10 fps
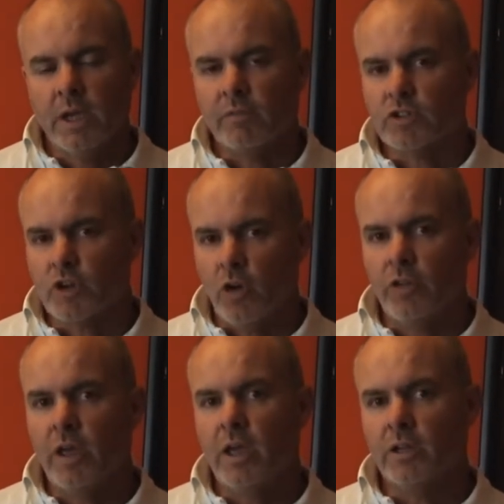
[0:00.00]
If it's on
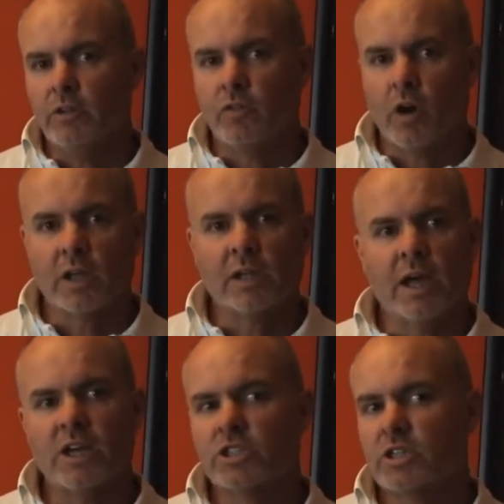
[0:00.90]
there and you've got a
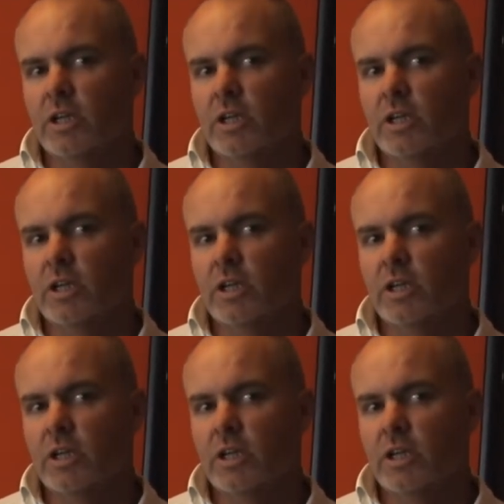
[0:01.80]
clash,